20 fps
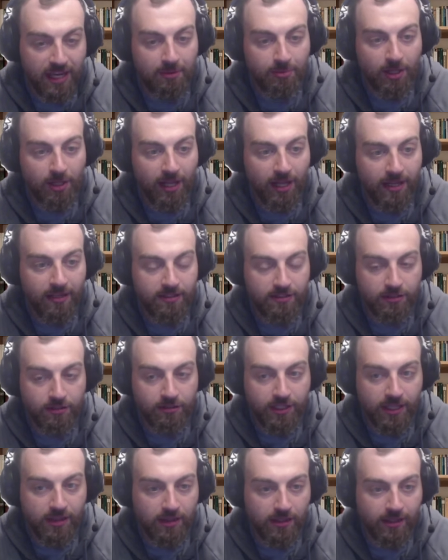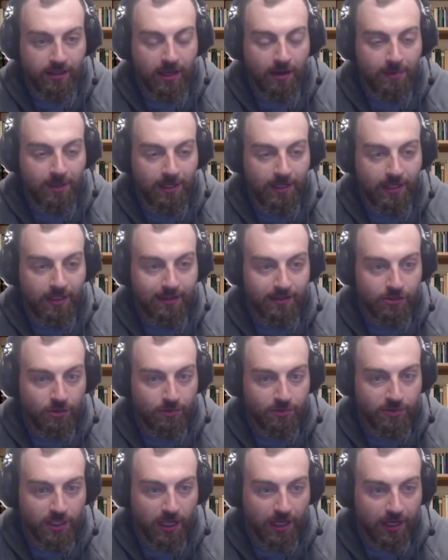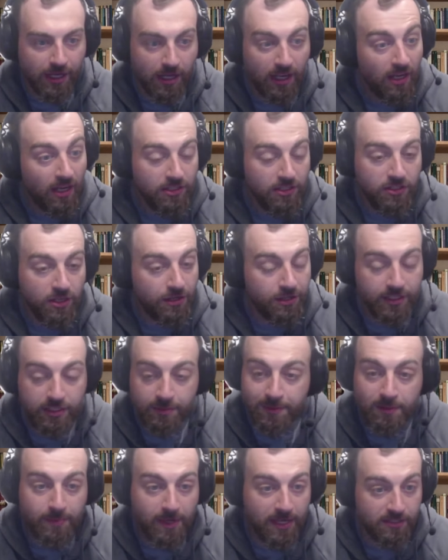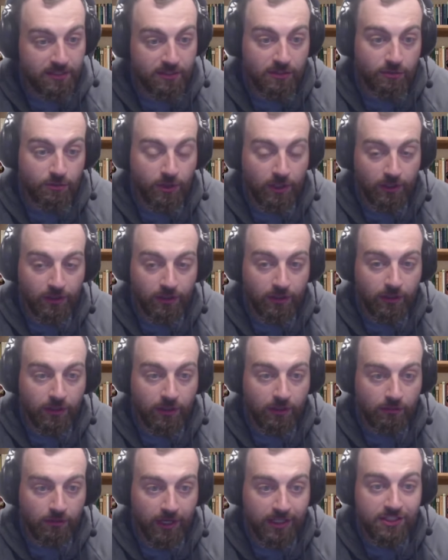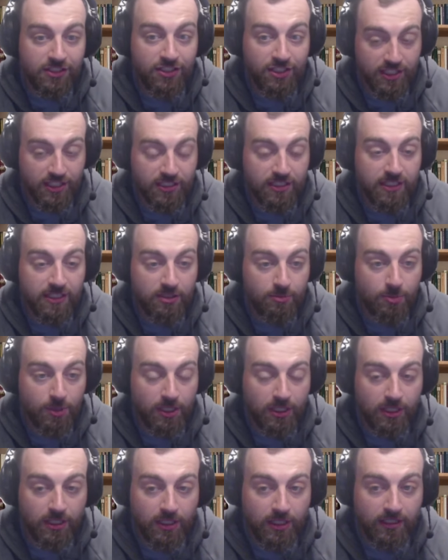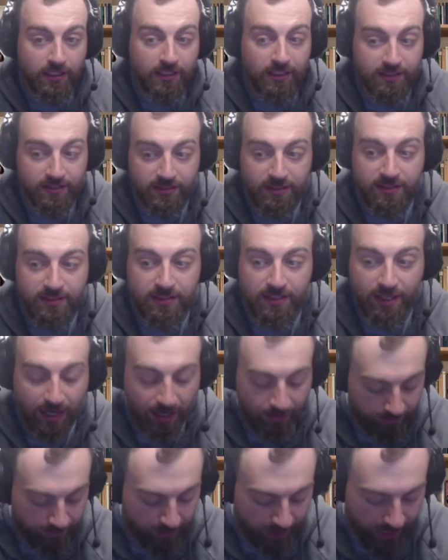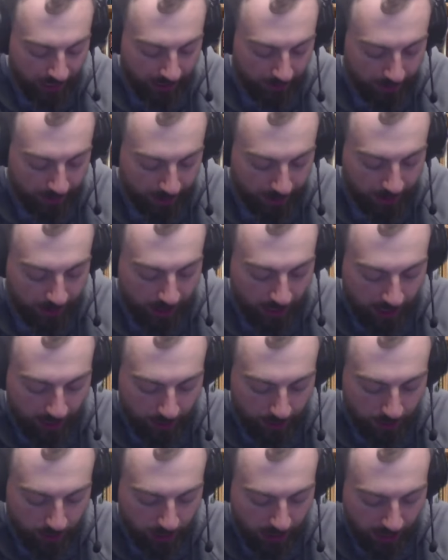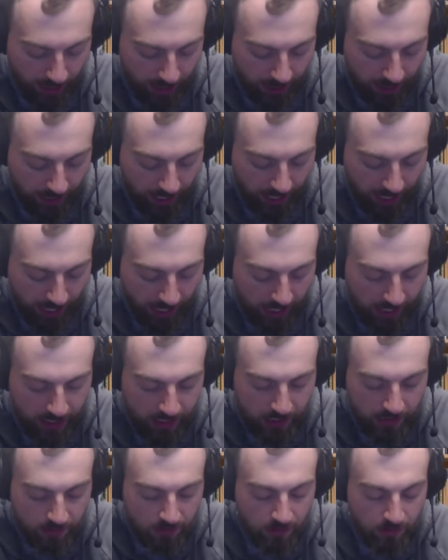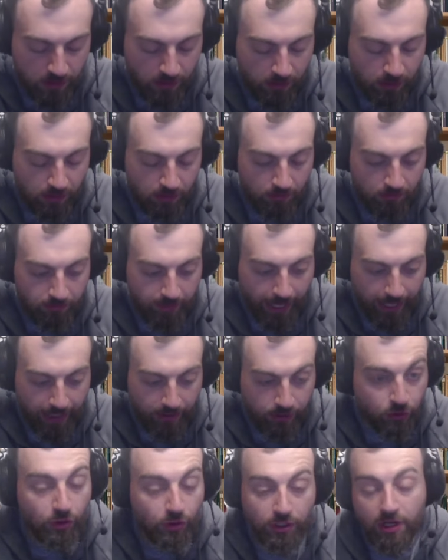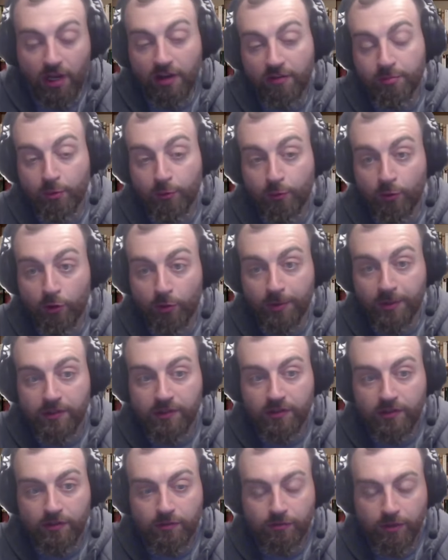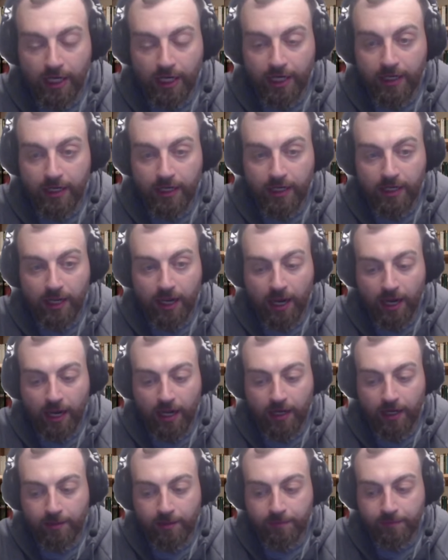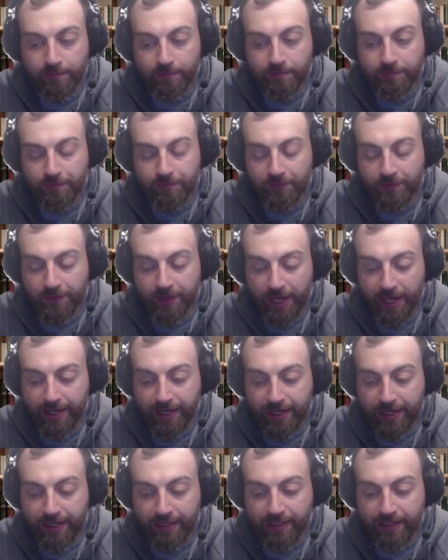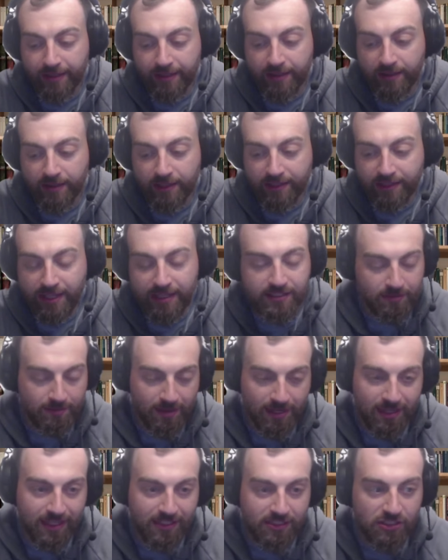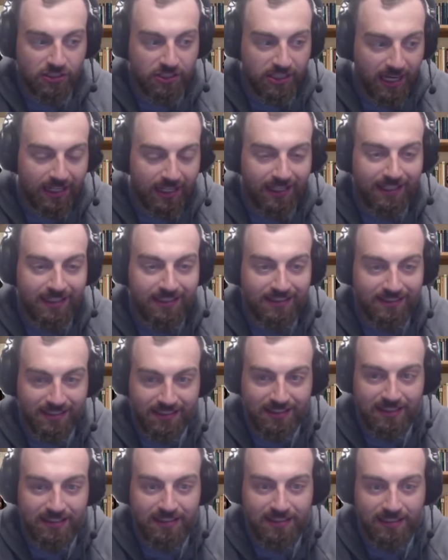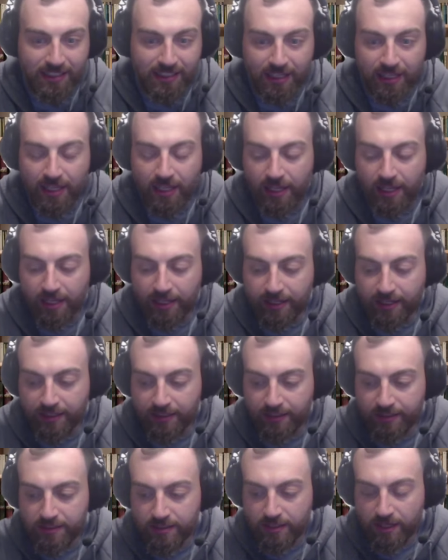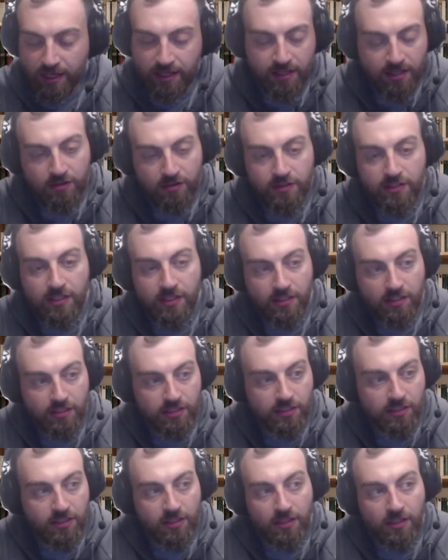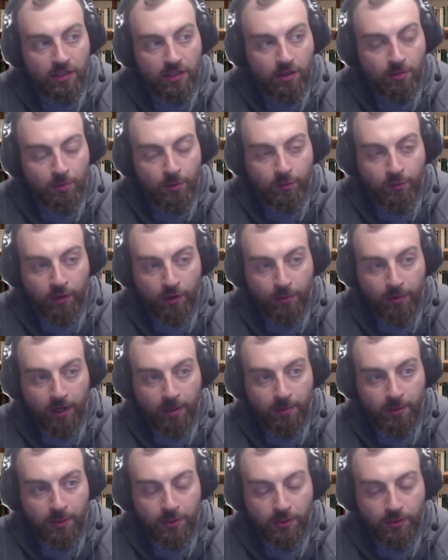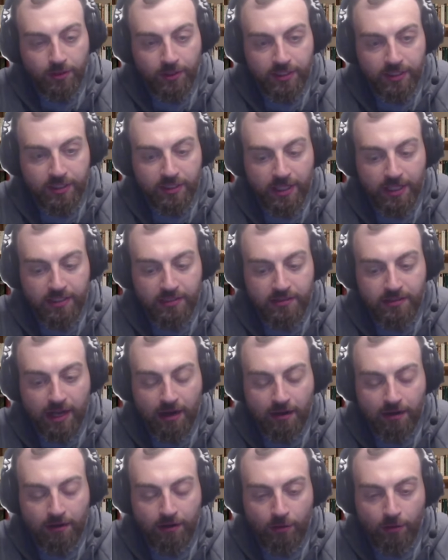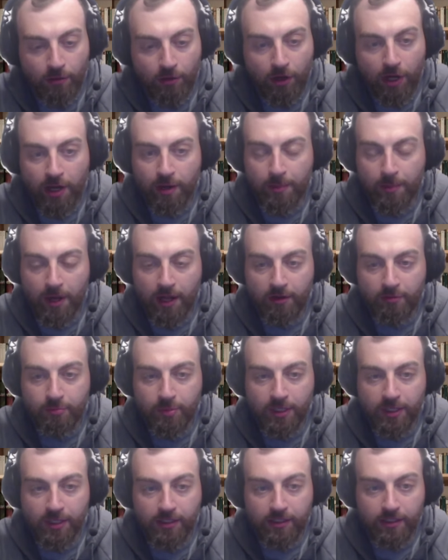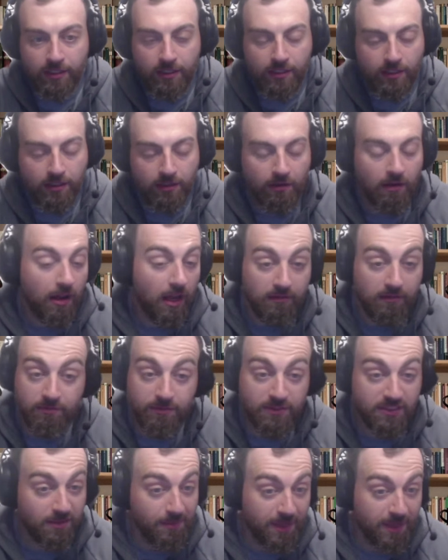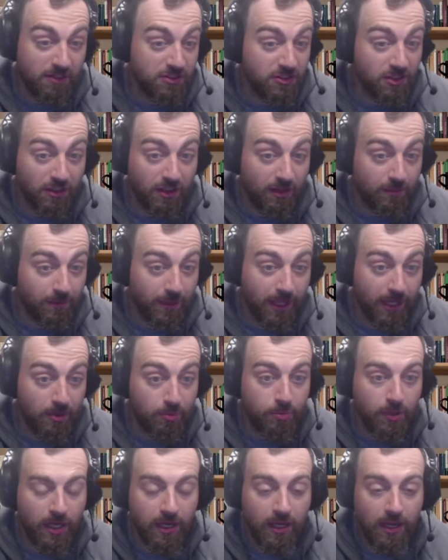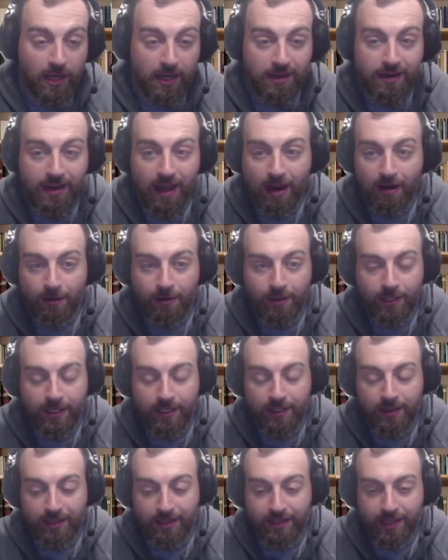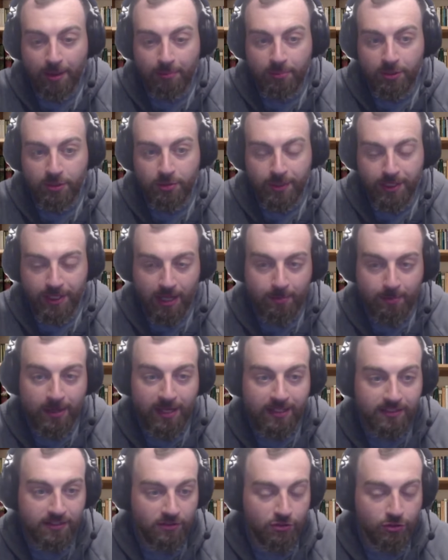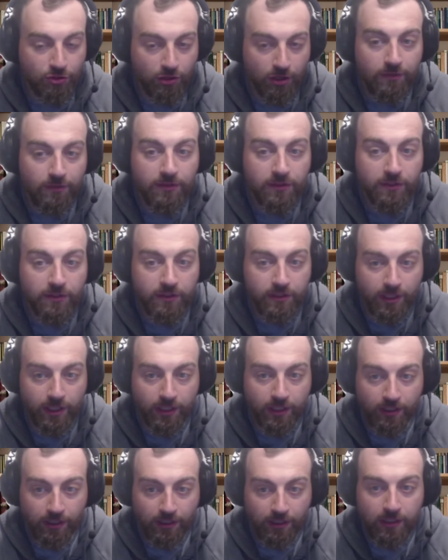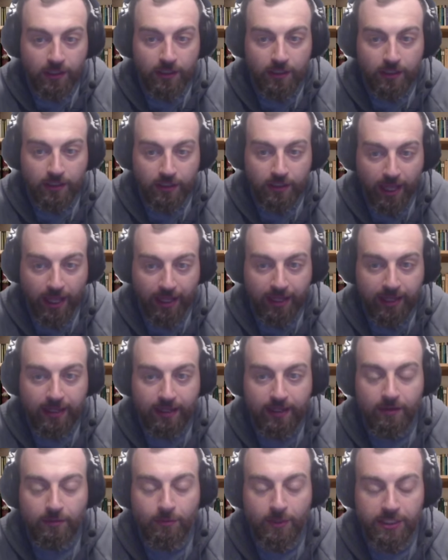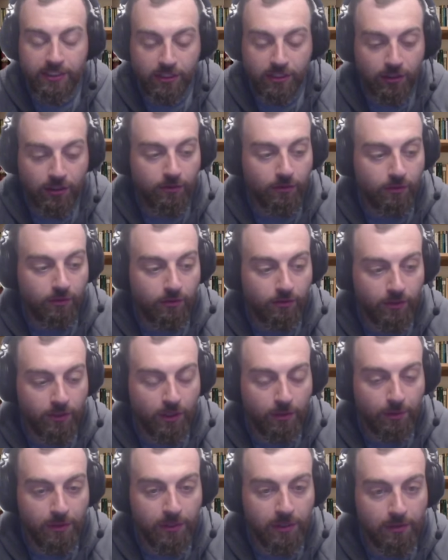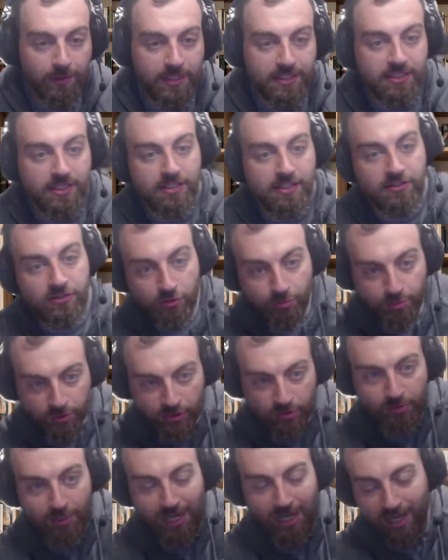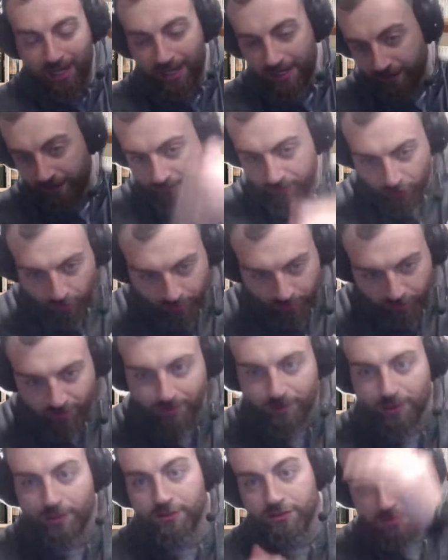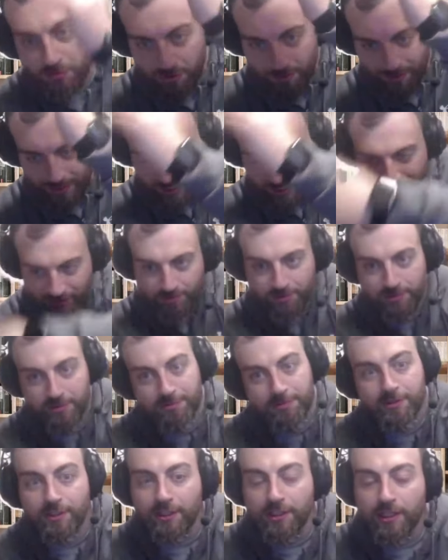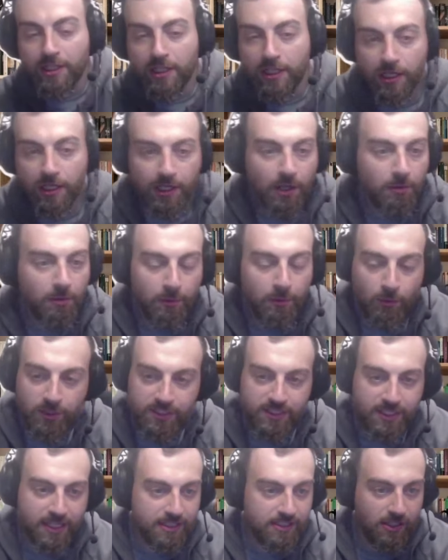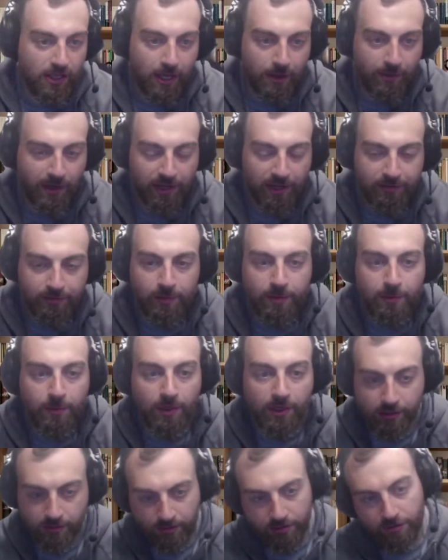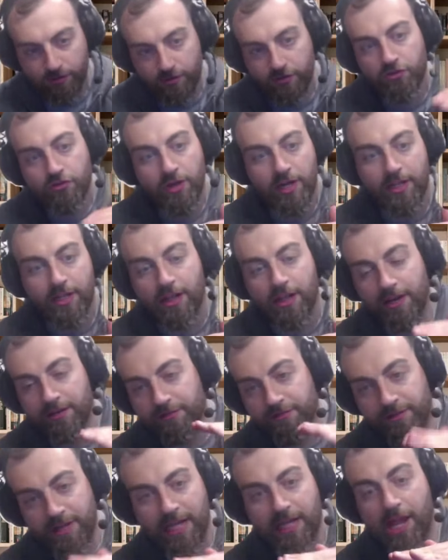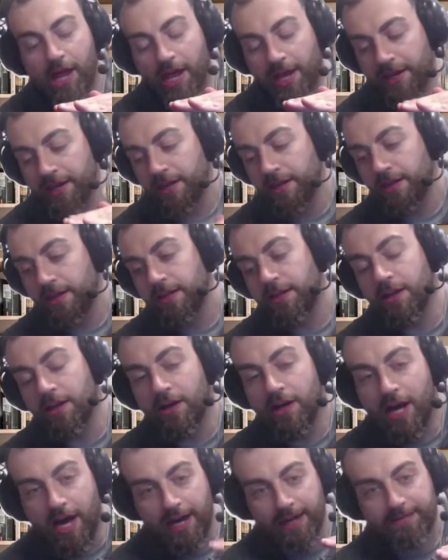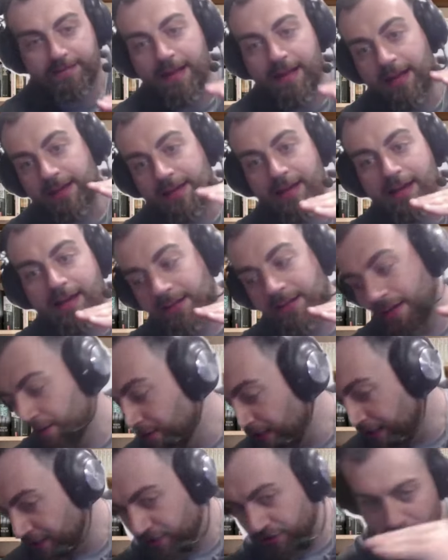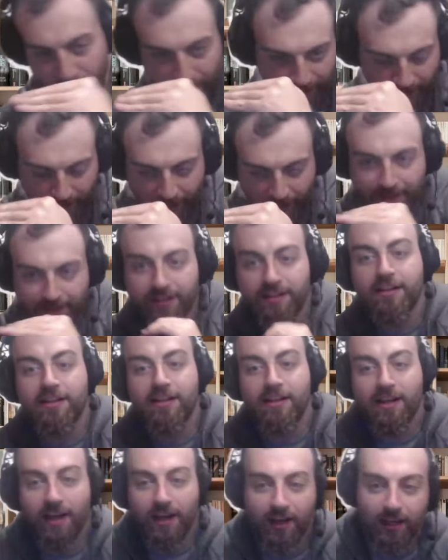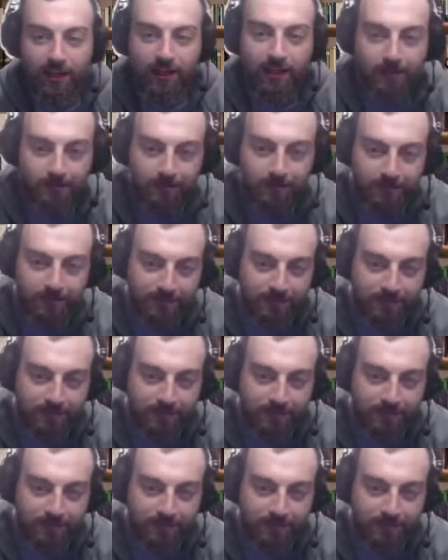players who get the, come in and get the job done don't need to be the best in the world right? Just need to be consistent every game and put out a a good enough performance, right? Um, like like that's the main thing. It's just getting consistency. Is I think you said this before. It might have been you. Is is narrow or it might have been uh, something else totally unrelated, but narrowing the gap between their peaks and troughs. You know, like we don't, you know, we don't want to see super super high, super super low, super super high, super super low. No one wants that sine wave. We want straight line, flat line, you know, heart attack, cardiac arrest, straight line. Um,